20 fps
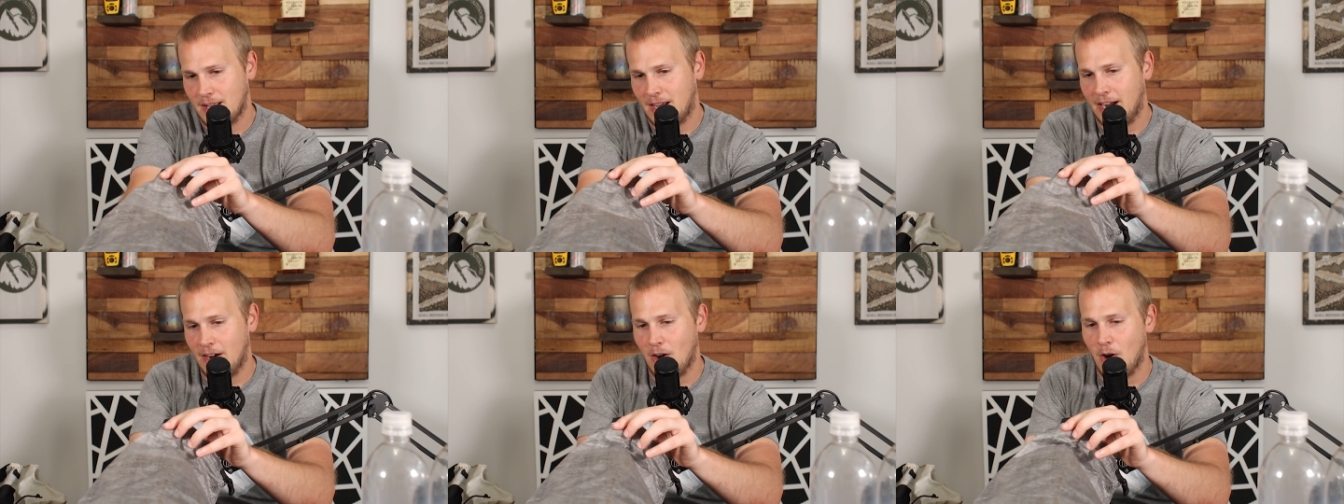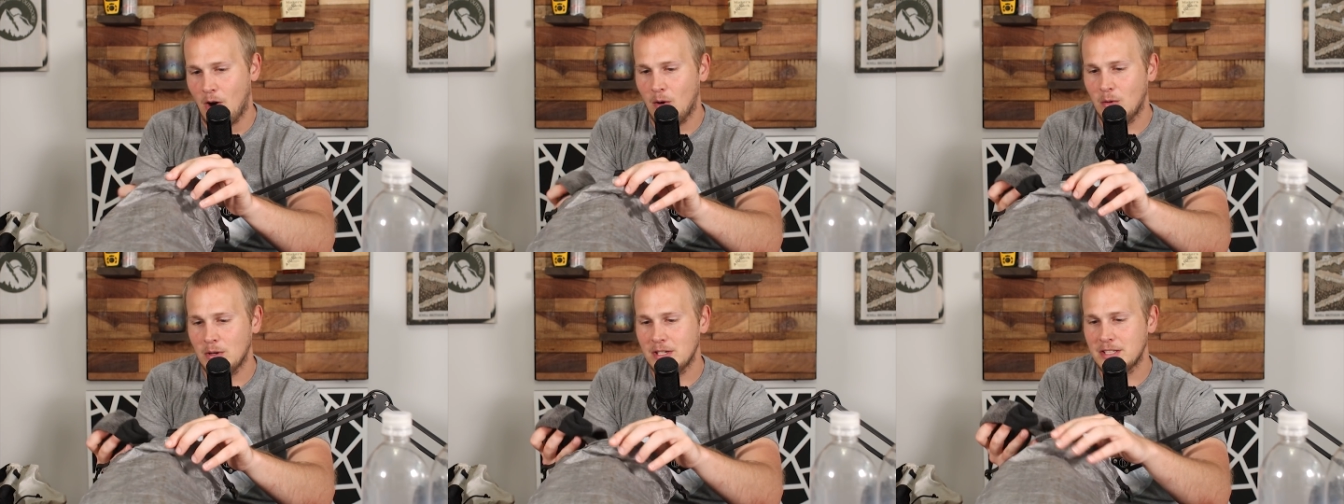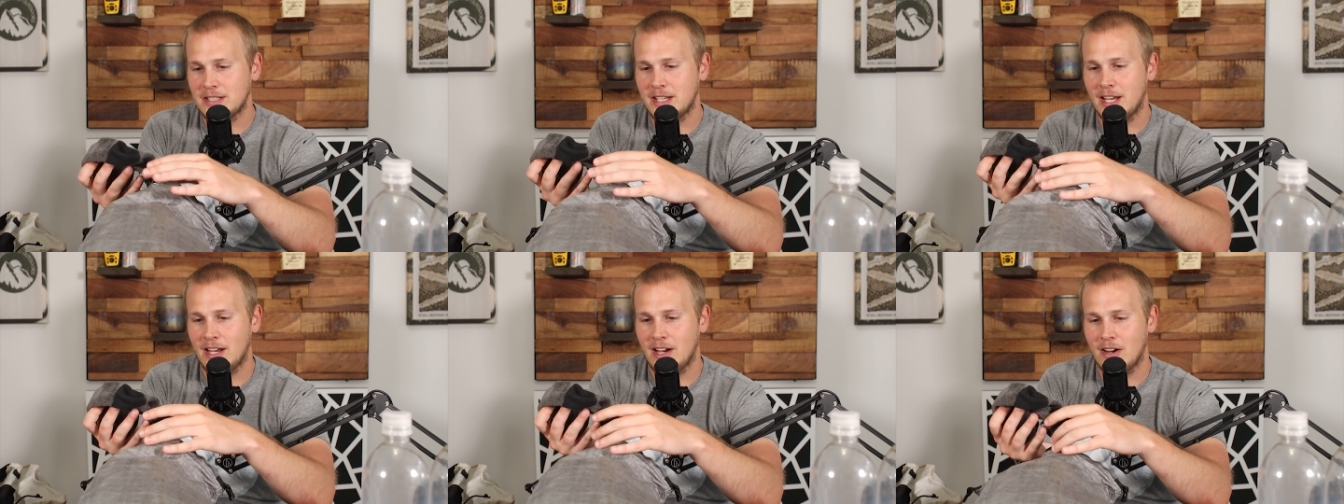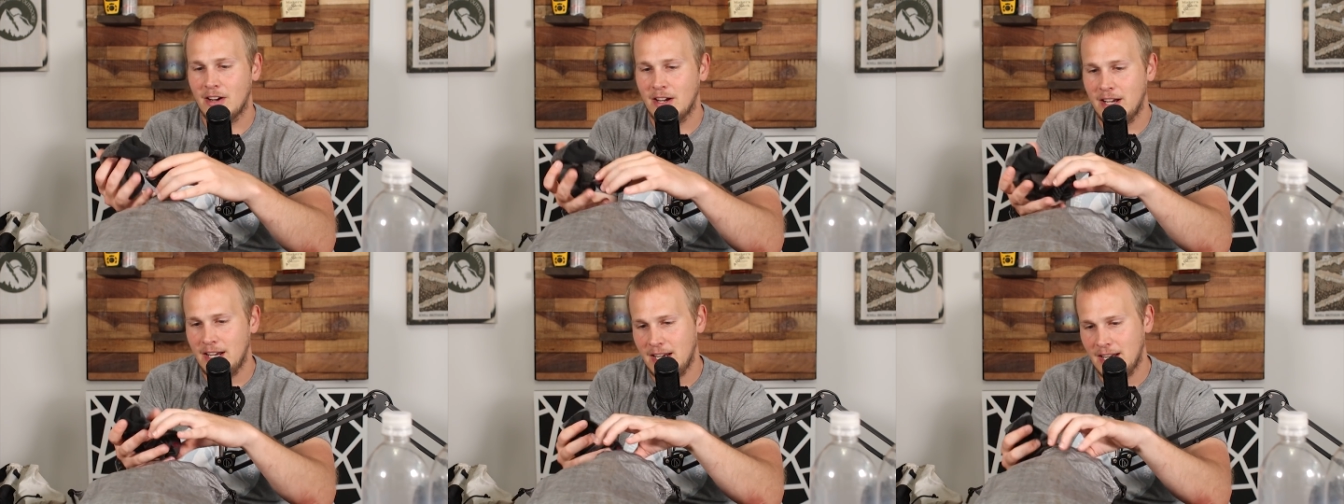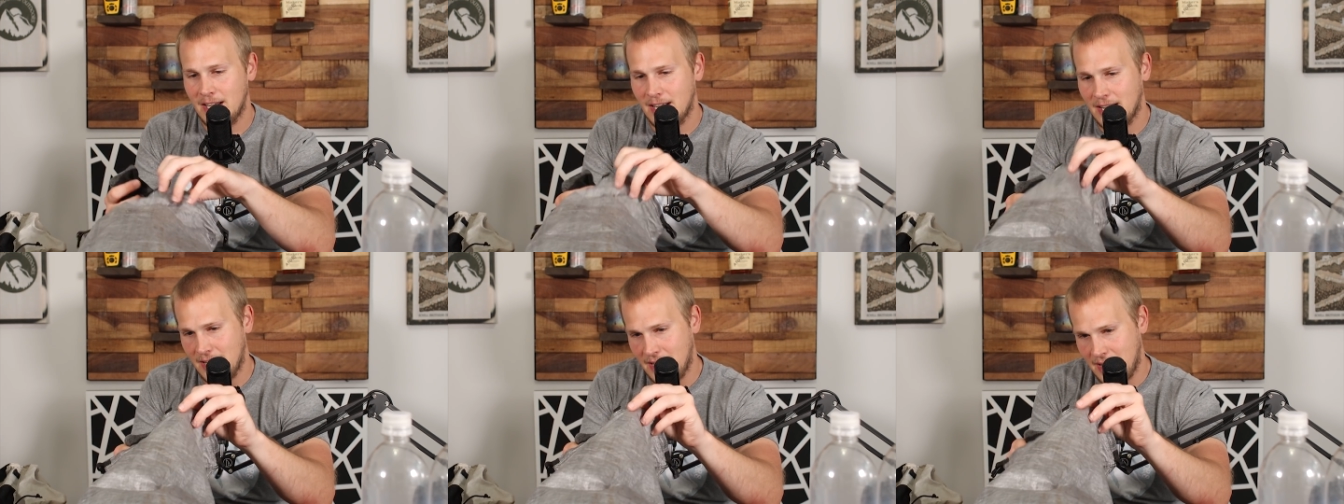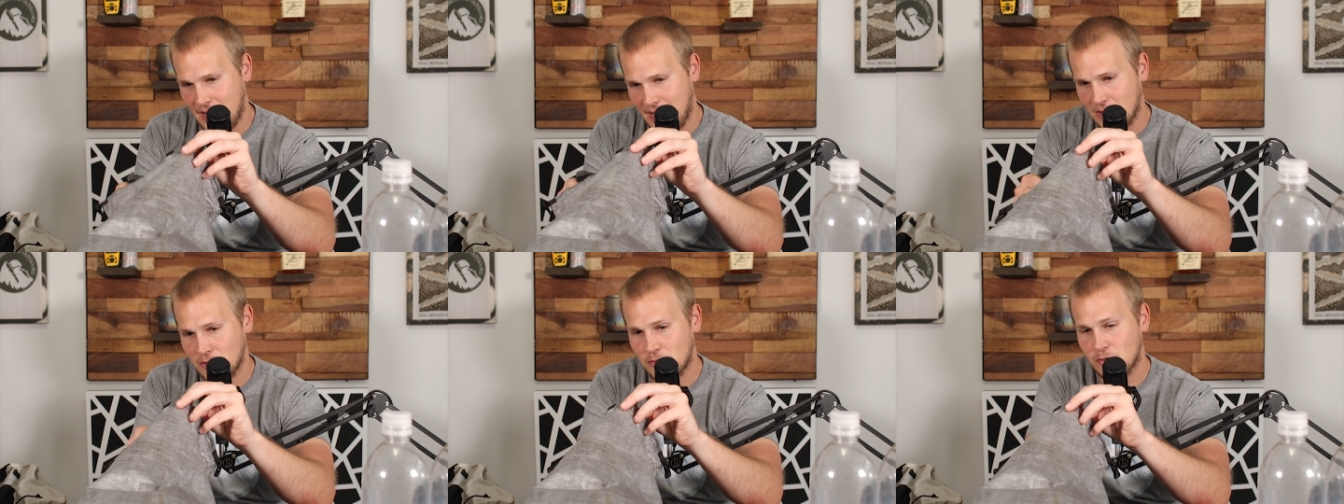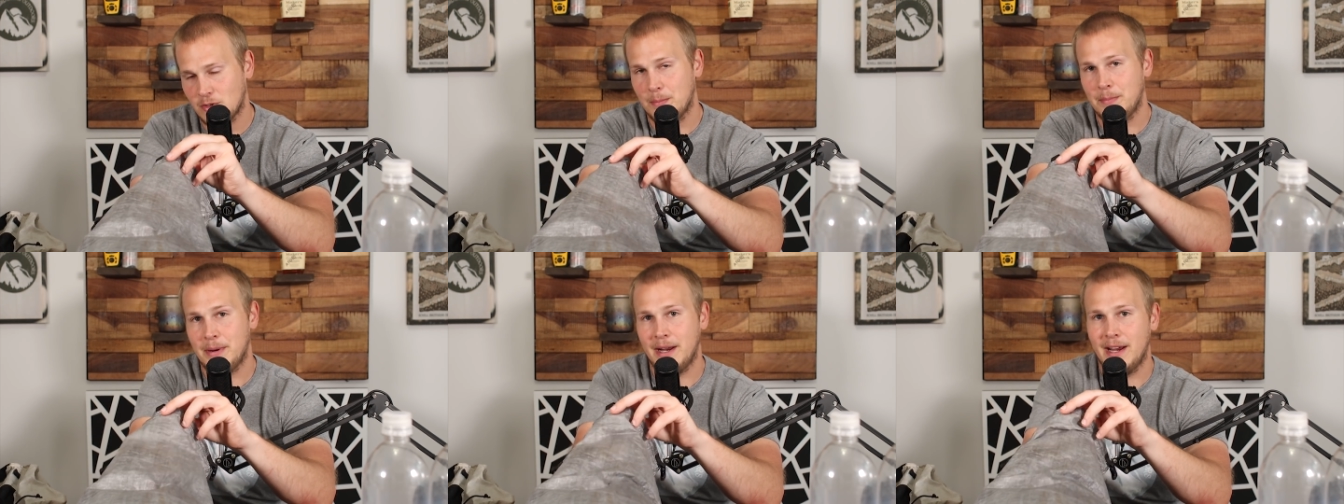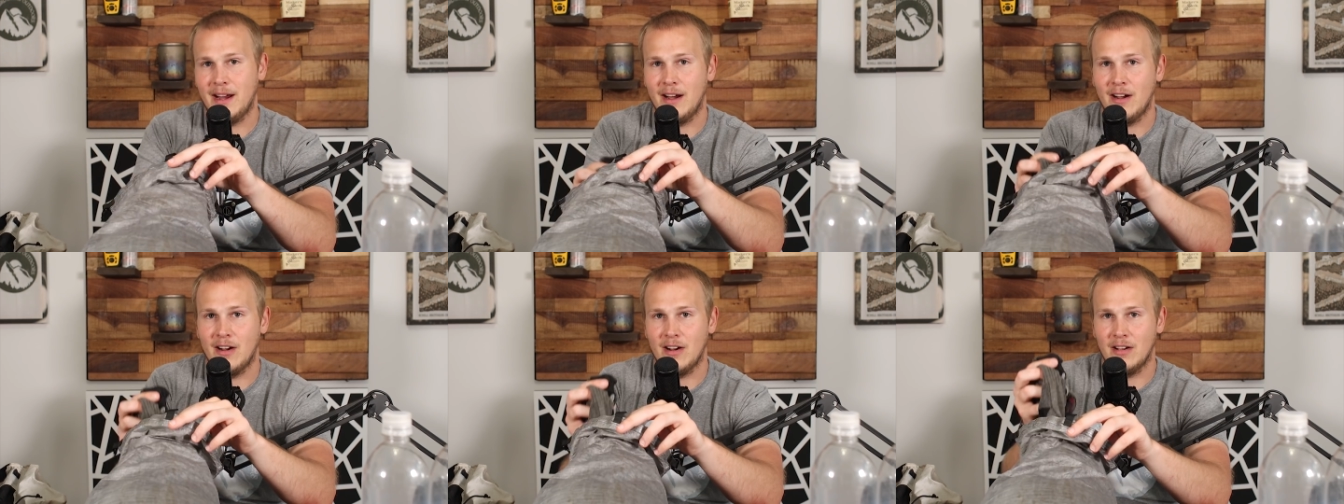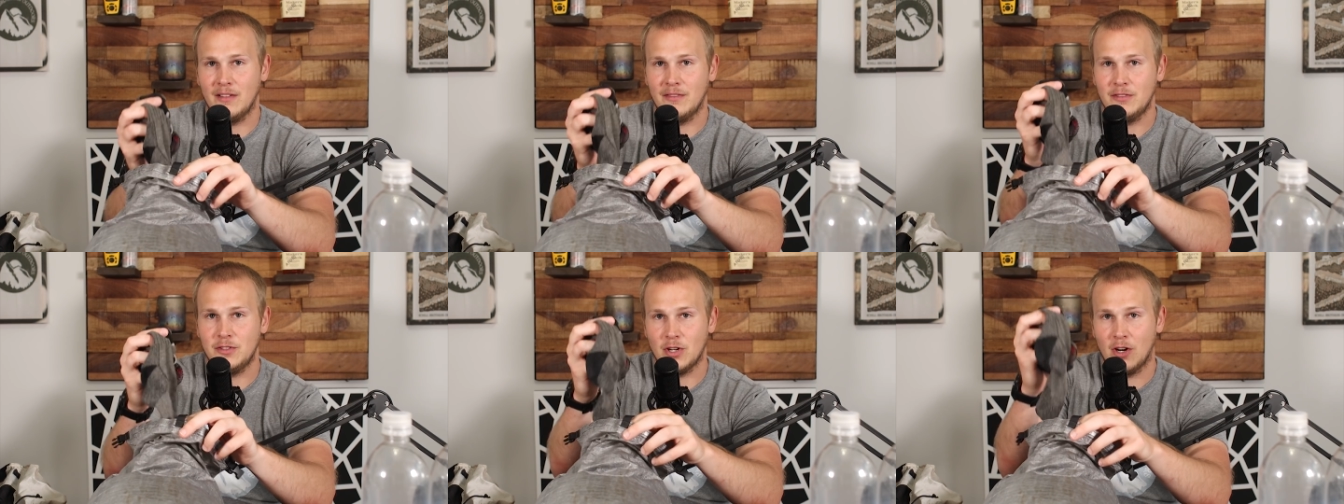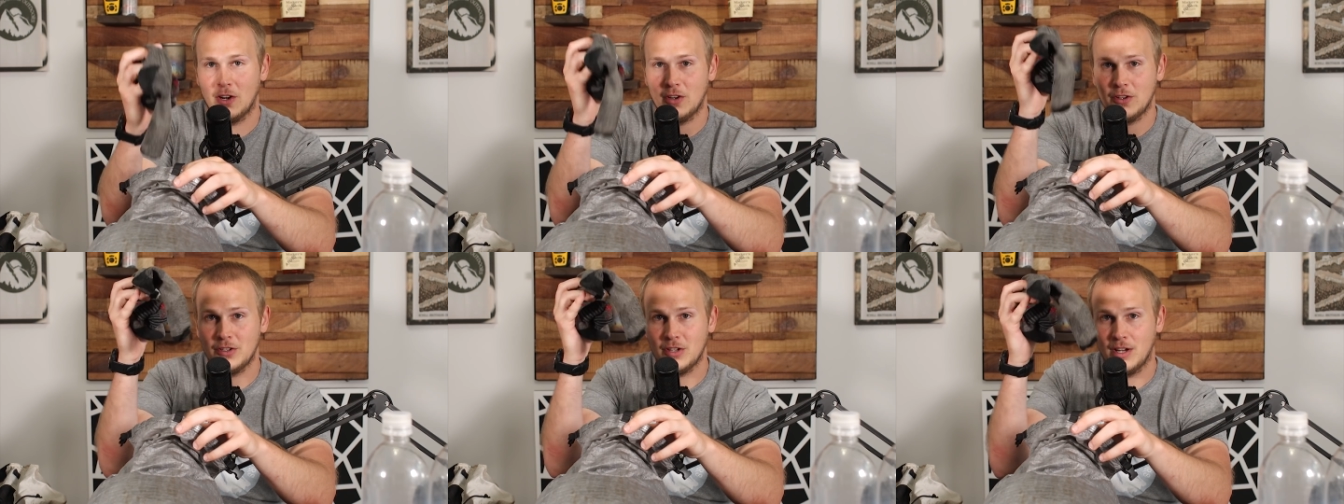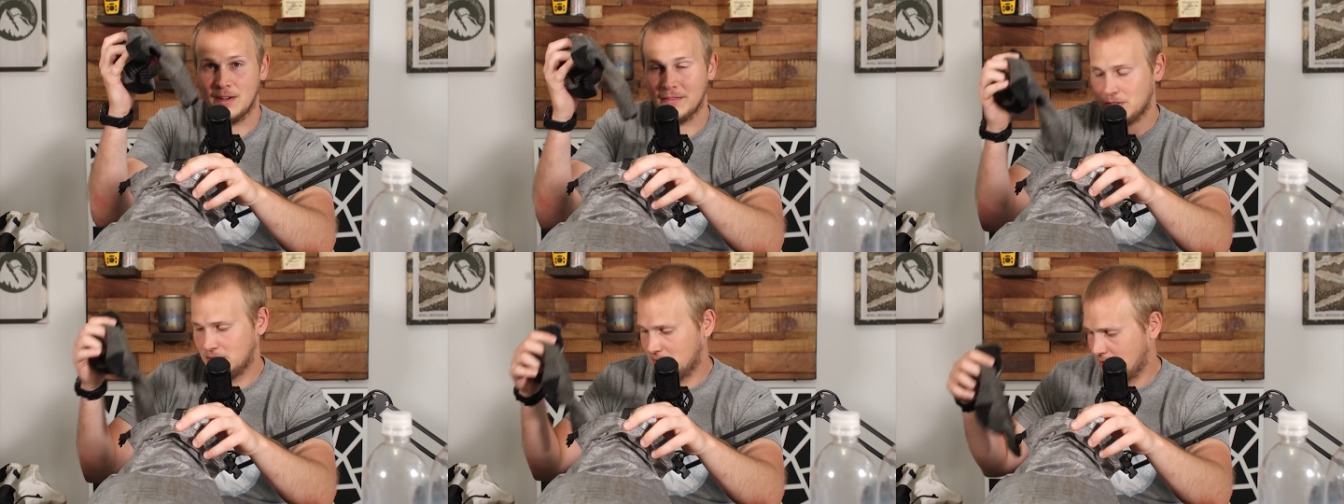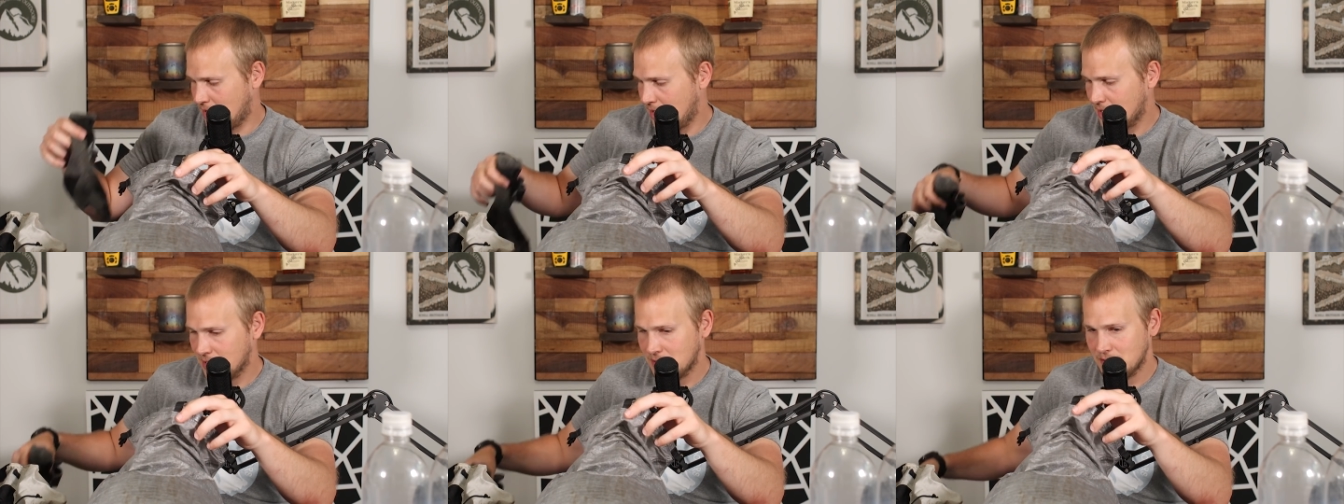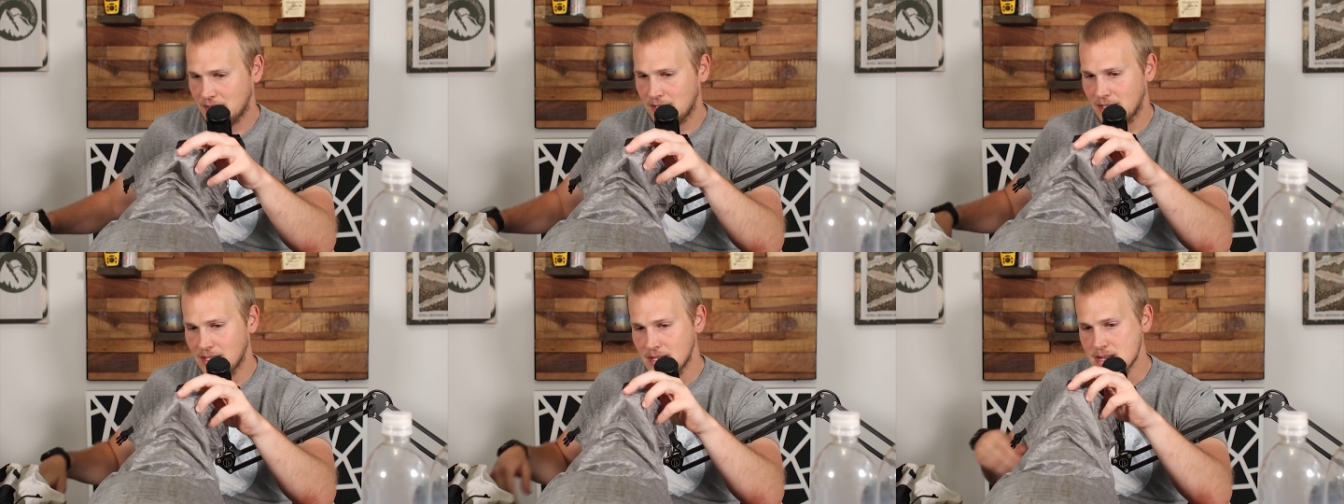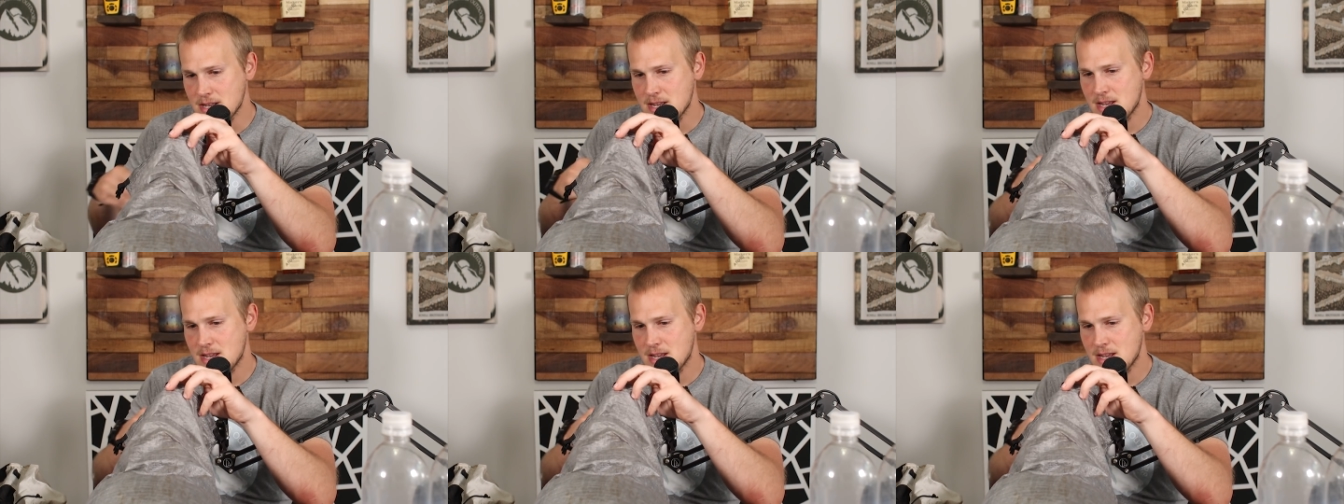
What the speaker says: I always carry an extra pair of Darn Tough socks.